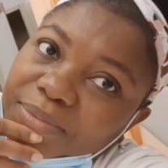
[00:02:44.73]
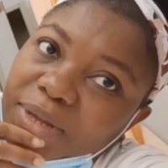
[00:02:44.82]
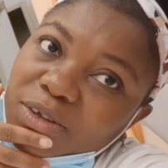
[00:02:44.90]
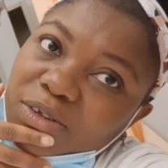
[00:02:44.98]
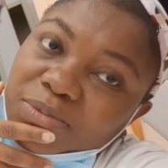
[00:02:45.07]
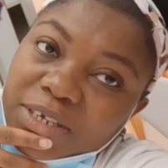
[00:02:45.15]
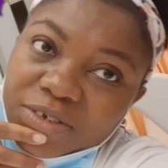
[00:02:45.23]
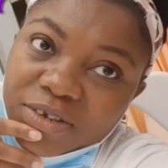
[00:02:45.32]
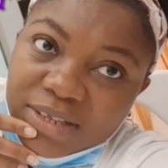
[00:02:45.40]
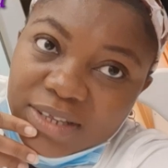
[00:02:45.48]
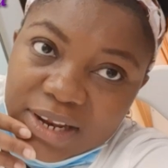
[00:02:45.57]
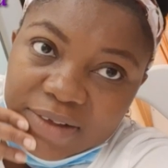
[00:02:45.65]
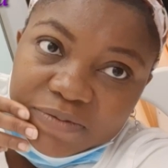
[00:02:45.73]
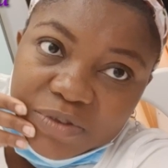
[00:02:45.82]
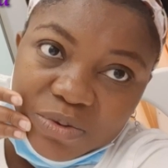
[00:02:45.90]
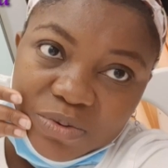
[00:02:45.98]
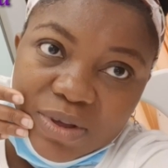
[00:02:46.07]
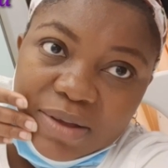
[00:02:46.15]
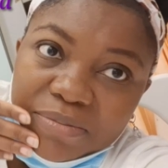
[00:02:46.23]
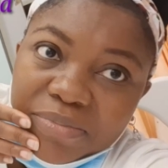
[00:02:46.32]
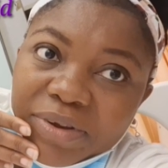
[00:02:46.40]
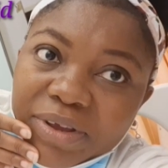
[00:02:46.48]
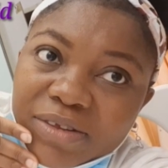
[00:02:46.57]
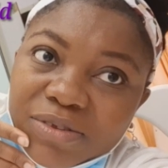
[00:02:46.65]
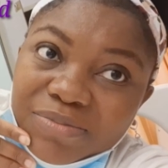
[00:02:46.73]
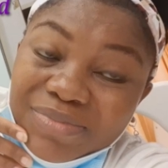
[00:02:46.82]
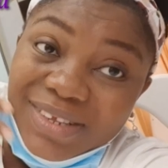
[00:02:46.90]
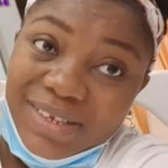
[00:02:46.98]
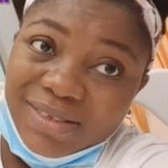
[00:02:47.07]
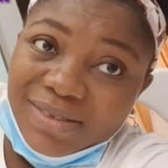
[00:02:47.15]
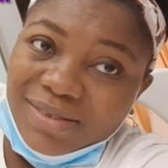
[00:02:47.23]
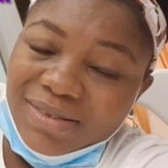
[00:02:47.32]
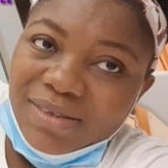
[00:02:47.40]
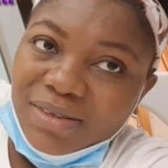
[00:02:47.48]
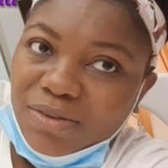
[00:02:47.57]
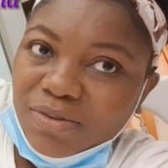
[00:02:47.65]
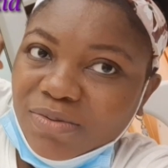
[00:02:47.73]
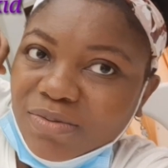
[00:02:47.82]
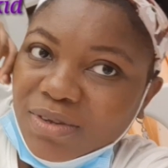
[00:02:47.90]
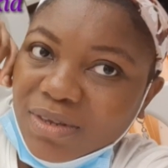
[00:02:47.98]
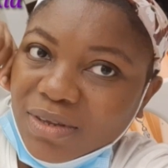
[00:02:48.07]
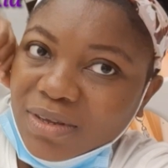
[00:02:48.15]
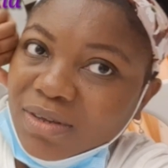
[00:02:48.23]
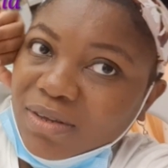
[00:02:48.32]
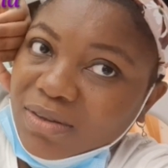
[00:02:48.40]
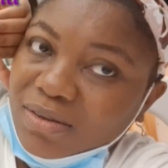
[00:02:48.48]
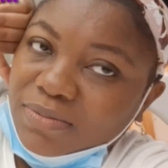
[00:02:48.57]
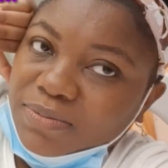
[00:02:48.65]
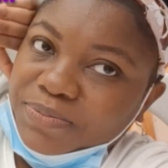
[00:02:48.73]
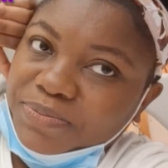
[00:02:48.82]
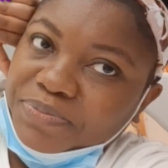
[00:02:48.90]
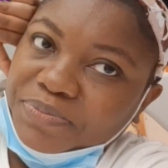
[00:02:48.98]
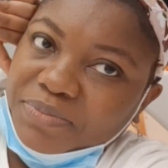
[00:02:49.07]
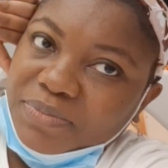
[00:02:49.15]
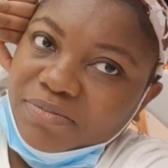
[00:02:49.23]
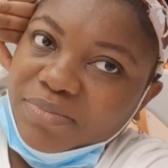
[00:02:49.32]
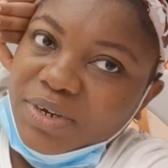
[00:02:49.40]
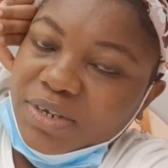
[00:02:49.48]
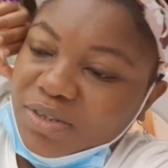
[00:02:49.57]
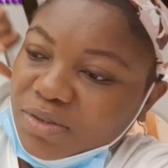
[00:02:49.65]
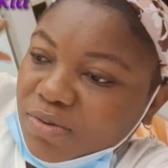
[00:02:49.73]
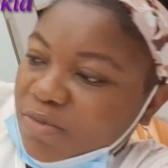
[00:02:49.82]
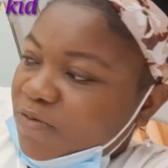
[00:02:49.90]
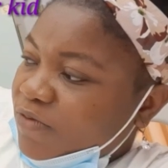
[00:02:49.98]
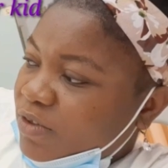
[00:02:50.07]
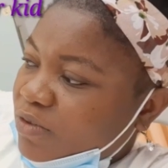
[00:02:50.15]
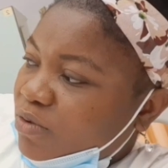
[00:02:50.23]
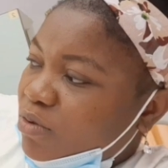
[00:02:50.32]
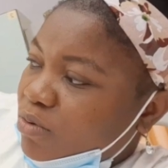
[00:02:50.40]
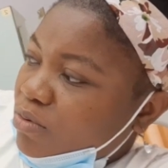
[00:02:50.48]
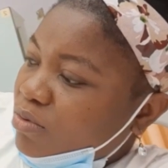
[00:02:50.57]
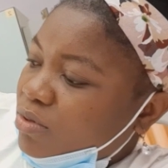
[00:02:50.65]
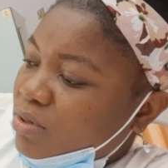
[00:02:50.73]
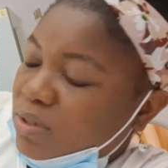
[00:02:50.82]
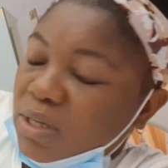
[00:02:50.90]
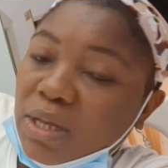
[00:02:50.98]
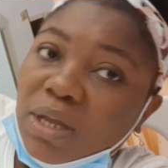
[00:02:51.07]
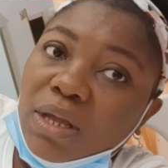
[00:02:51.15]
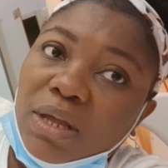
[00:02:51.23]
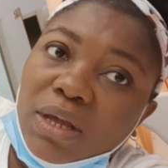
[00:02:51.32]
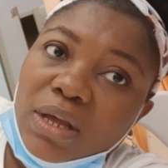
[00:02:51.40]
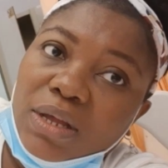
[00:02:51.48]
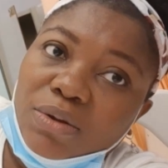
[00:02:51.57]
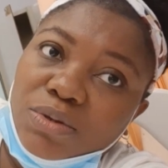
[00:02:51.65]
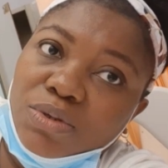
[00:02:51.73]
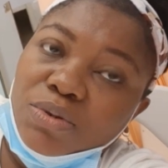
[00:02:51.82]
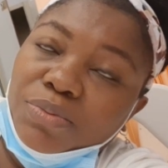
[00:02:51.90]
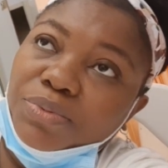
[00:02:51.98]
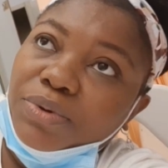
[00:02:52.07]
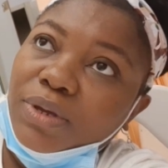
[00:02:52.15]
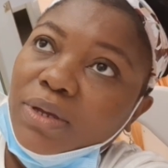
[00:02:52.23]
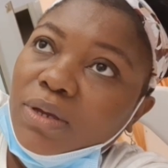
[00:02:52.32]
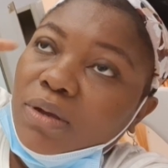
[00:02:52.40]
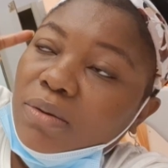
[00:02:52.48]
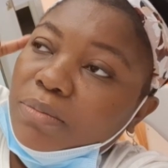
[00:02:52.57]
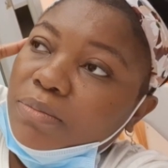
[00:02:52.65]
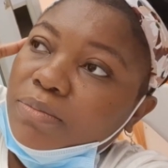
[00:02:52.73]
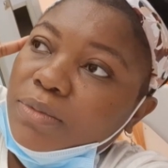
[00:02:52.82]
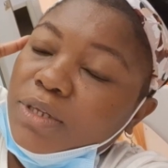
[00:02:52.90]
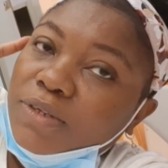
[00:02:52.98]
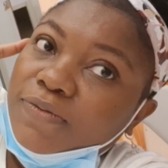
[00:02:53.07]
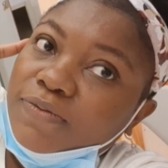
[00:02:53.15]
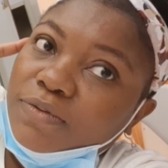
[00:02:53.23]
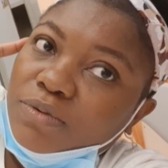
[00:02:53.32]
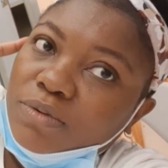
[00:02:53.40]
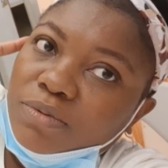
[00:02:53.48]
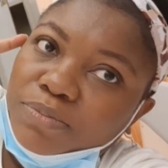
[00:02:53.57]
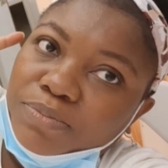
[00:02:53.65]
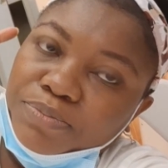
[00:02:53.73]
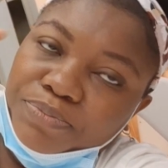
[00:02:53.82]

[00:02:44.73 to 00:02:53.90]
My husband just left to go and bring some things, you know. Bring some of his clothes and also bring his food.